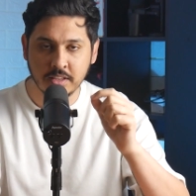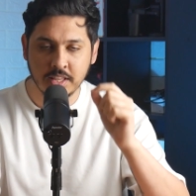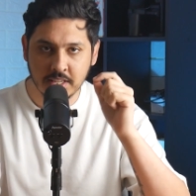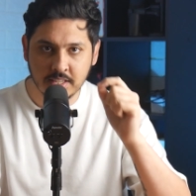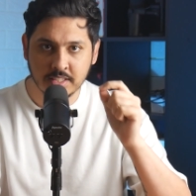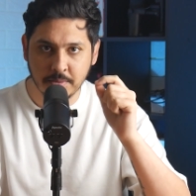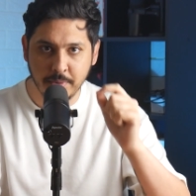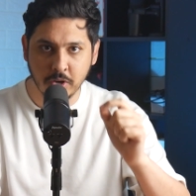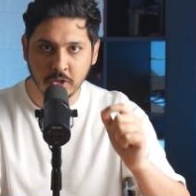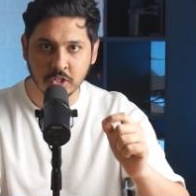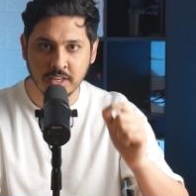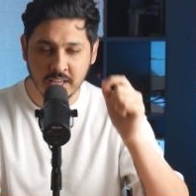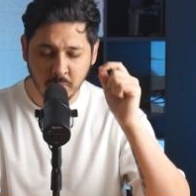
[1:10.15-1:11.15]
This is a
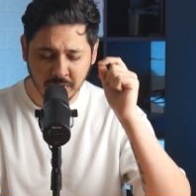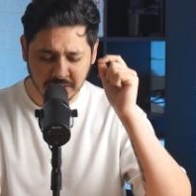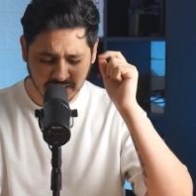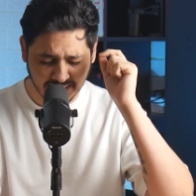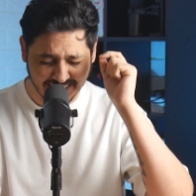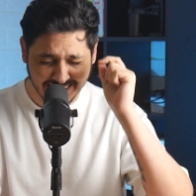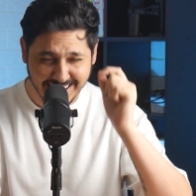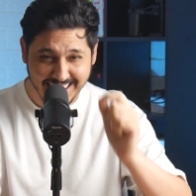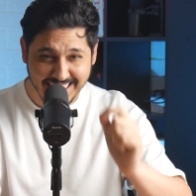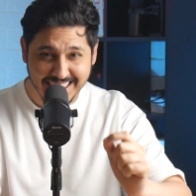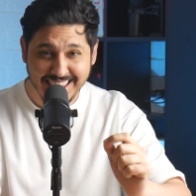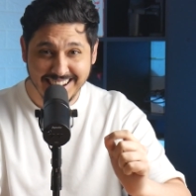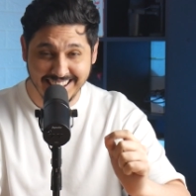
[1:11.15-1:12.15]
motion in which it
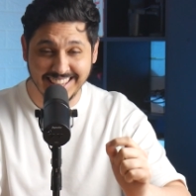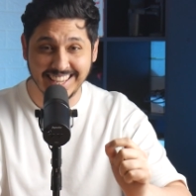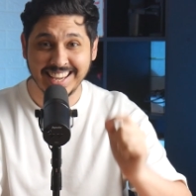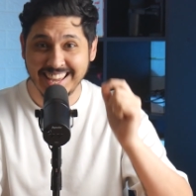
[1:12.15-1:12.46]
clearly,